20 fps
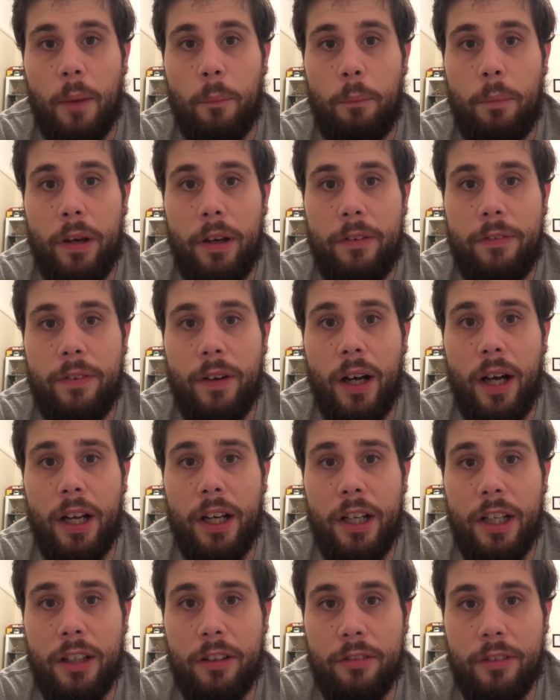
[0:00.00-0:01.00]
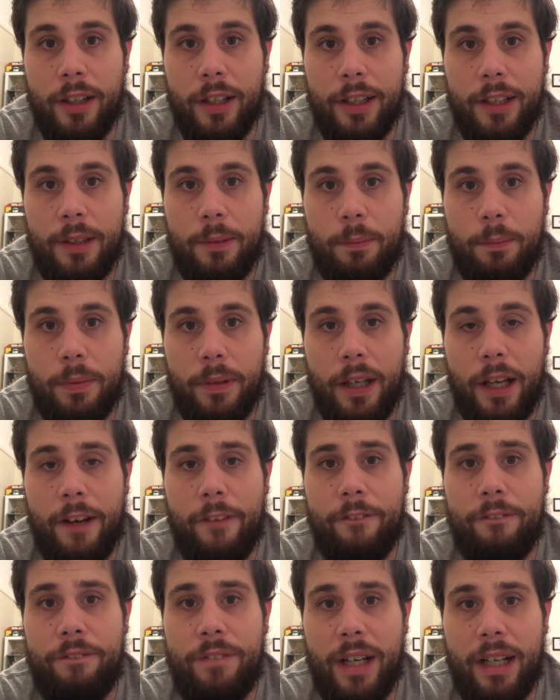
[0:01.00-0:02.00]
Both underripe and
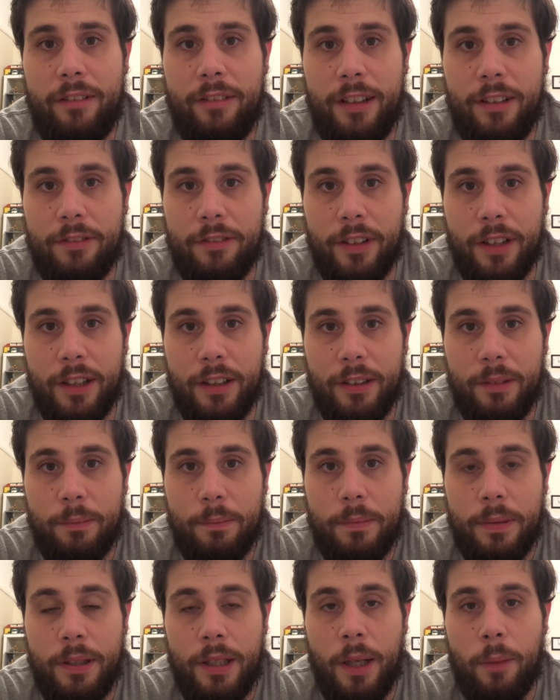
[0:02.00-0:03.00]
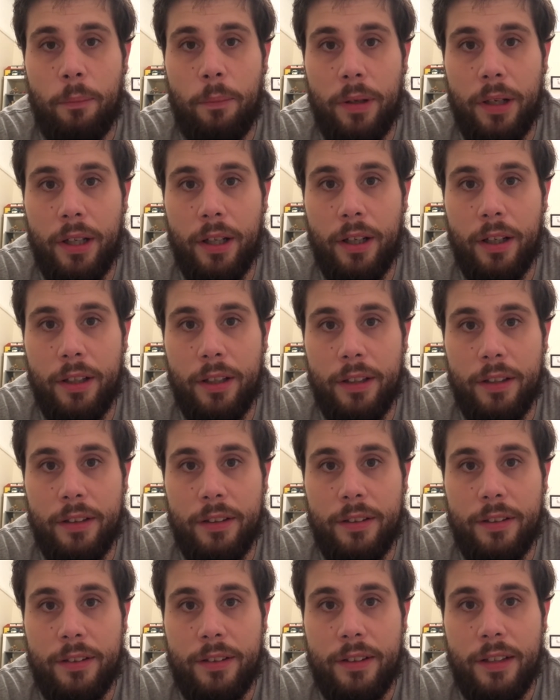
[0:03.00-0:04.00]
very ripe
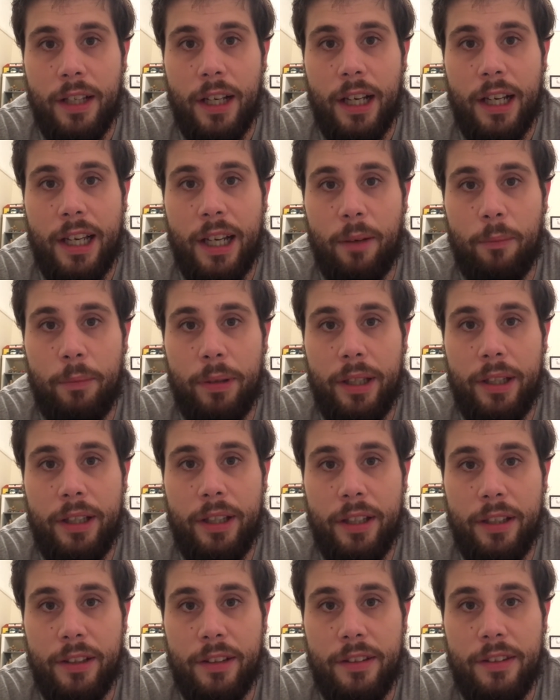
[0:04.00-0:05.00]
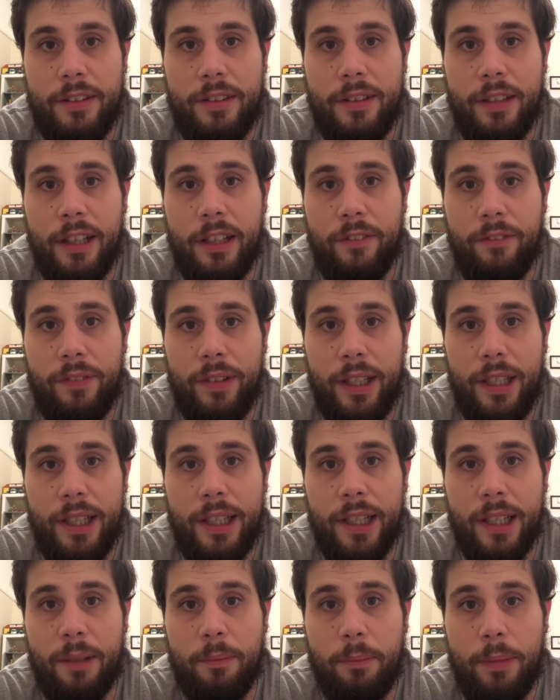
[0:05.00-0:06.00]
bananas can be used in
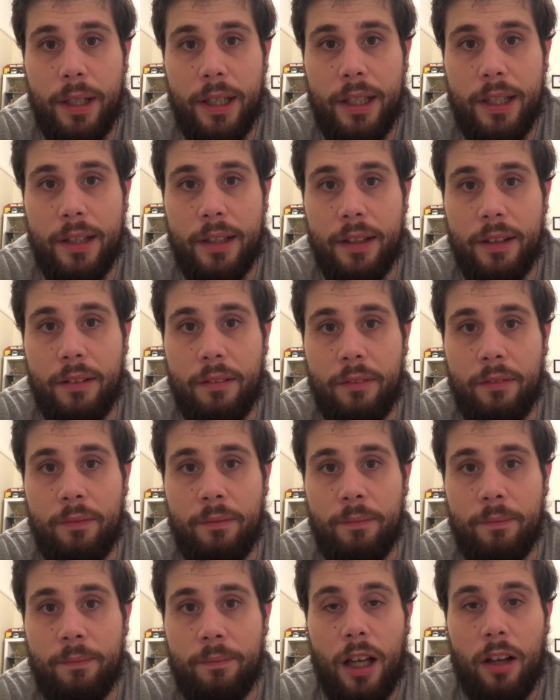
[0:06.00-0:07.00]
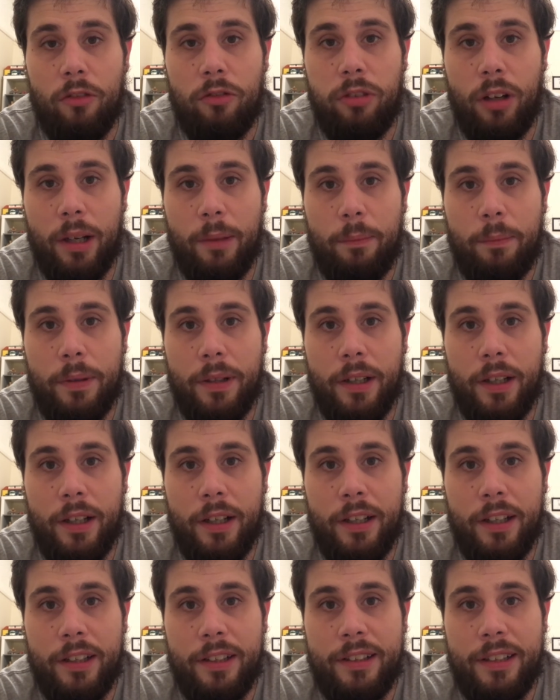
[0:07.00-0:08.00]
vegan bacon. Ripe
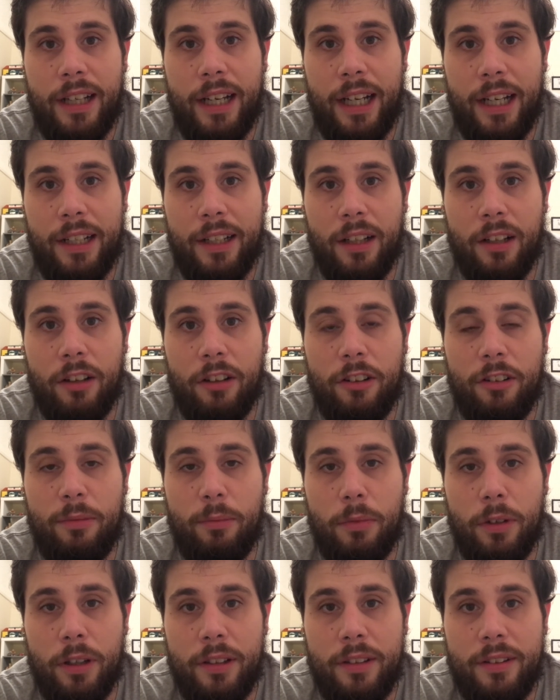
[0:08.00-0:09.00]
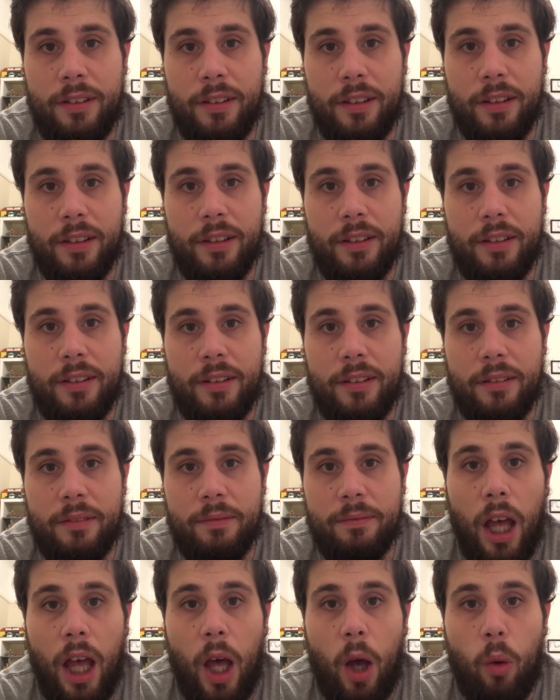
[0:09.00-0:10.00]
bananas add a lot of moistness,
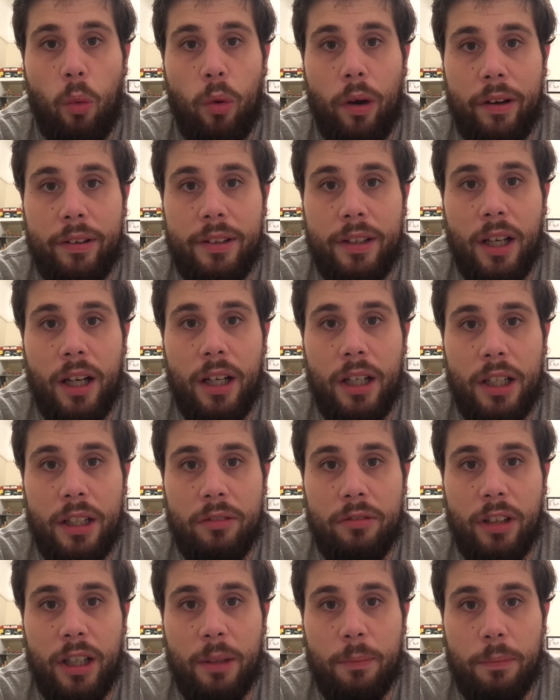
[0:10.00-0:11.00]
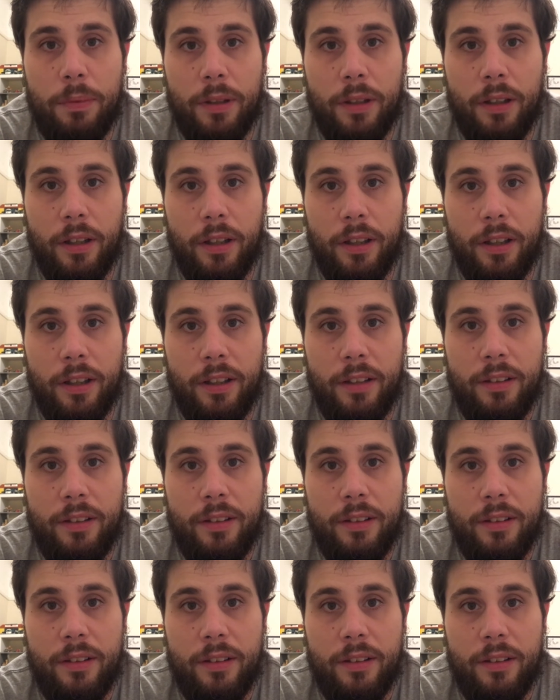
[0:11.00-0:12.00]
whereas underripe bananas